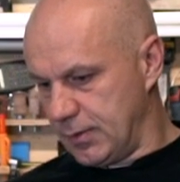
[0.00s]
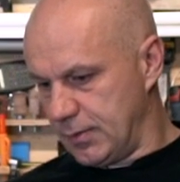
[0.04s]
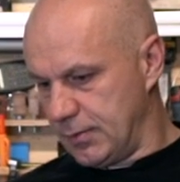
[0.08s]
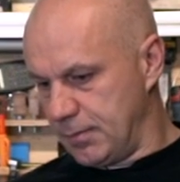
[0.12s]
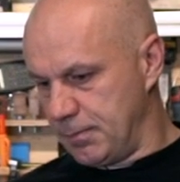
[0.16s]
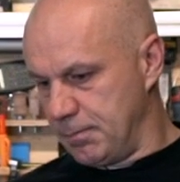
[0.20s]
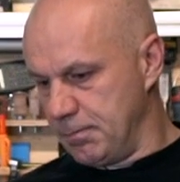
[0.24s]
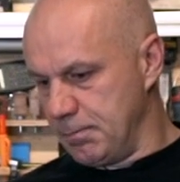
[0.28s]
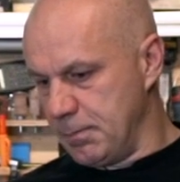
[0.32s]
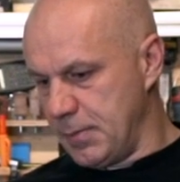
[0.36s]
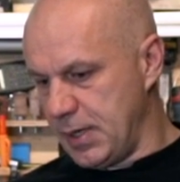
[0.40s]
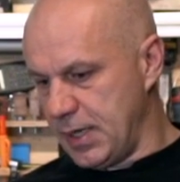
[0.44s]

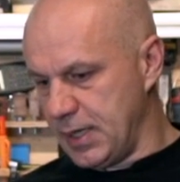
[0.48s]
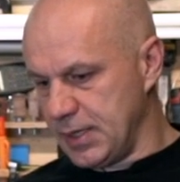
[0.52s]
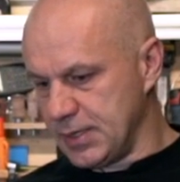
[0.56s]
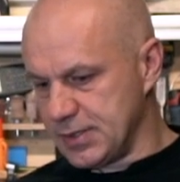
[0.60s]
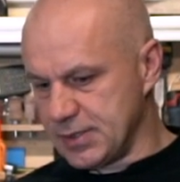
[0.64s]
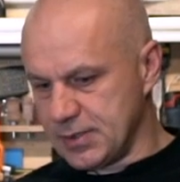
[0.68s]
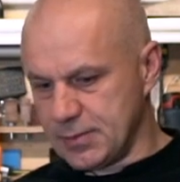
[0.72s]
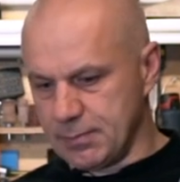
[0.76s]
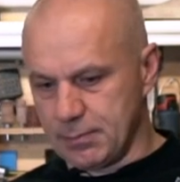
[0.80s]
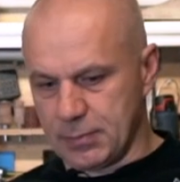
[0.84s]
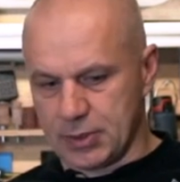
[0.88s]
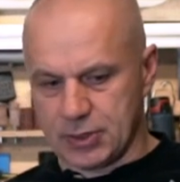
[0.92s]

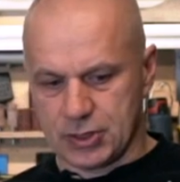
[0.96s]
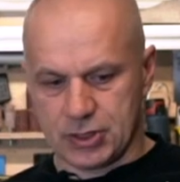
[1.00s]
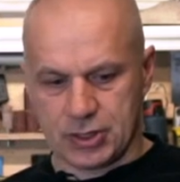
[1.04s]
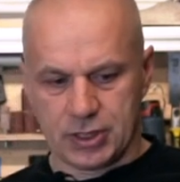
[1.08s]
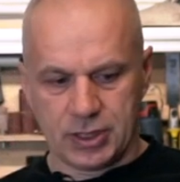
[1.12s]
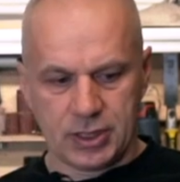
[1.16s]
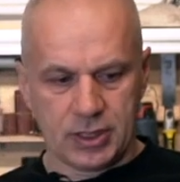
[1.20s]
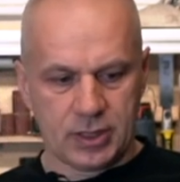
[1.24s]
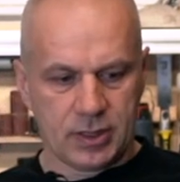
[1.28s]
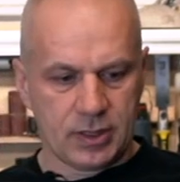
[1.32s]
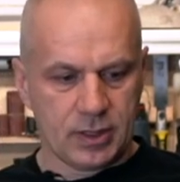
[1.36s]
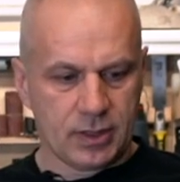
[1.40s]
makes
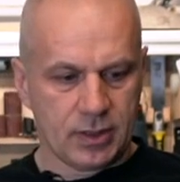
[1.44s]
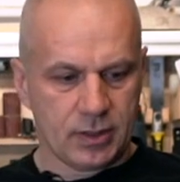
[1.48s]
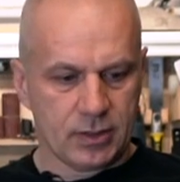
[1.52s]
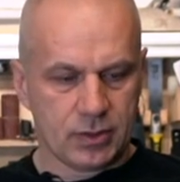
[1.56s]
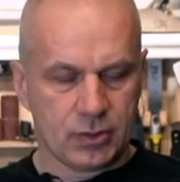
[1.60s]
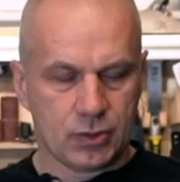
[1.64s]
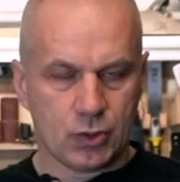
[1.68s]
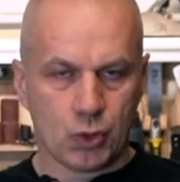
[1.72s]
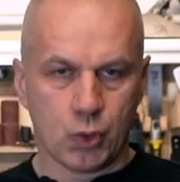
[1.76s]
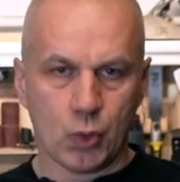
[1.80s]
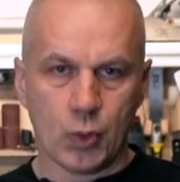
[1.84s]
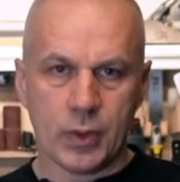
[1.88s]
machine
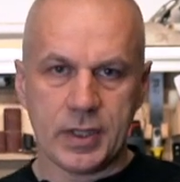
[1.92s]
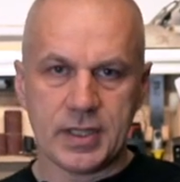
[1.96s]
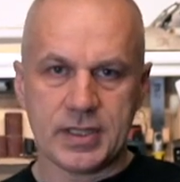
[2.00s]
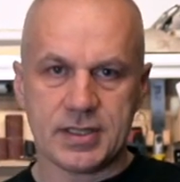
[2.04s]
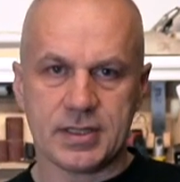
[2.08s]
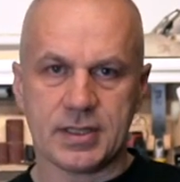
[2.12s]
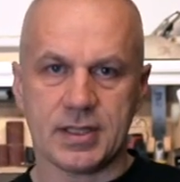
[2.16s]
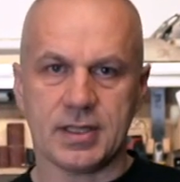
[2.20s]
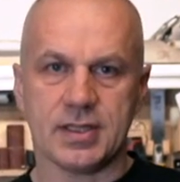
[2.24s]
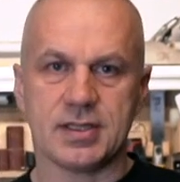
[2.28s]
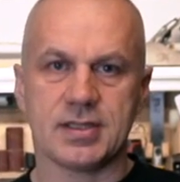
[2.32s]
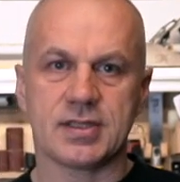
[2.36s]

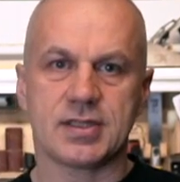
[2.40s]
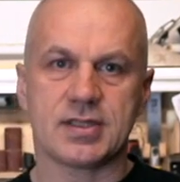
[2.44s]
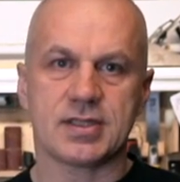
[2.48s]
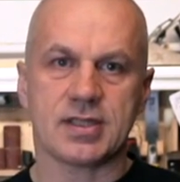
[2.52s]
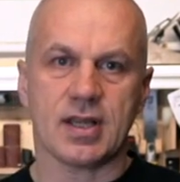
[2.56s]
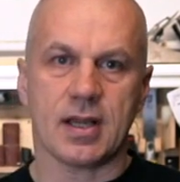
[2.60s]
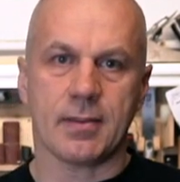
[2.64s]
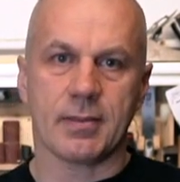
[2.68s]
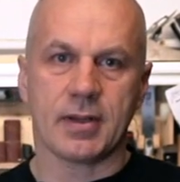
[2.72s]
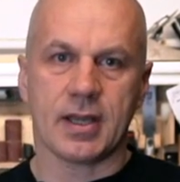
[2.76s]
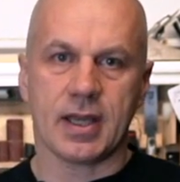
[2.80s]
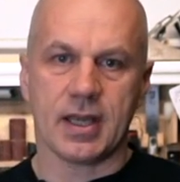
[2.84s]
twist in
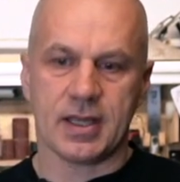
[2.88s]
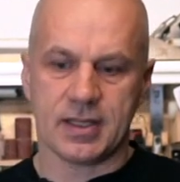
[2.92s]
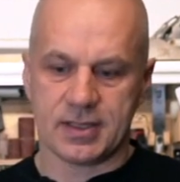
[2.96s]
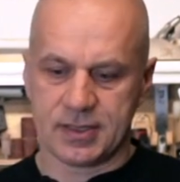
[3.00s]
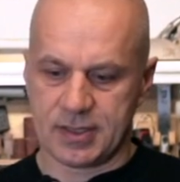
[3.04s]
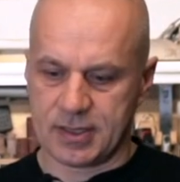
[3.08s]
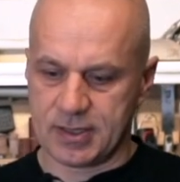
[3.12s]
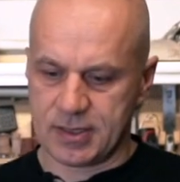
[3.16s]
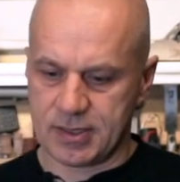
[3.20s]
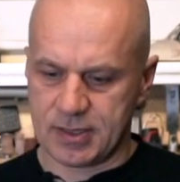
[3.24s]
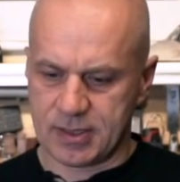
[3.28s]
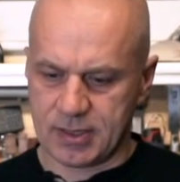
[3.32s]
some
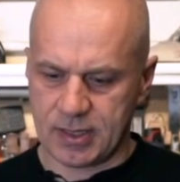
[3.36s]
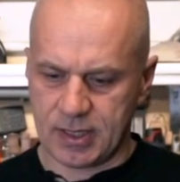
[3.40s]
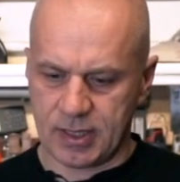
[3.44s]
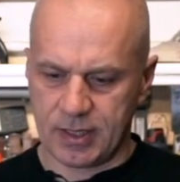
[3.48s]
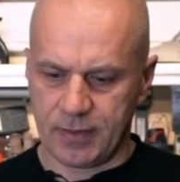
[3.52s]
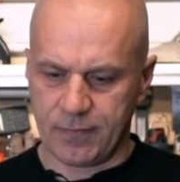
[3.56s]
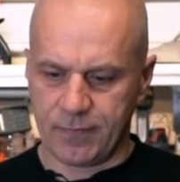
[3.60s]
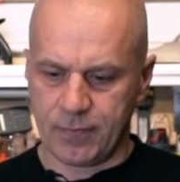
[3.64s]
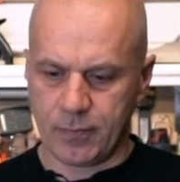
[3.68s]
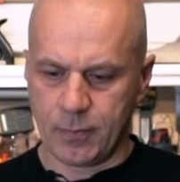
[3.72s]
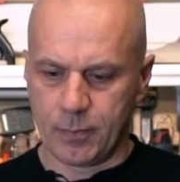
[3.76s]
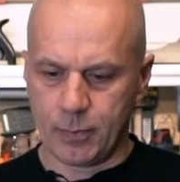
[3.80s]
cases.
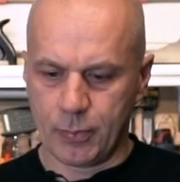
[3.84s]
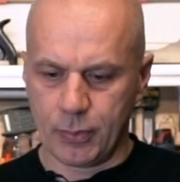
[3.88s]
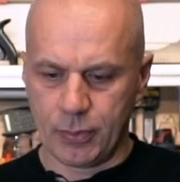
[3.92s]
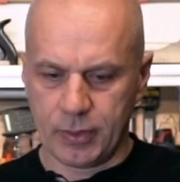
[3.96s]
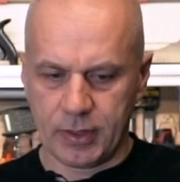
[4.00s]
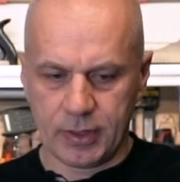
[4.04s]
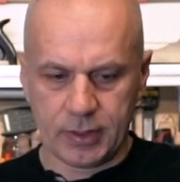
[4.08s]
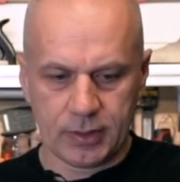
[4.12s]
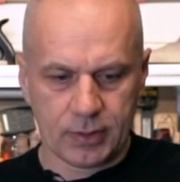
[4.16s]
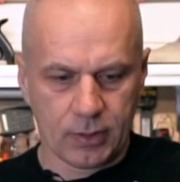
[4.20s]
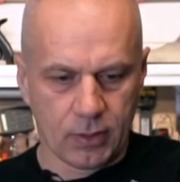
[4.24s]
If you put it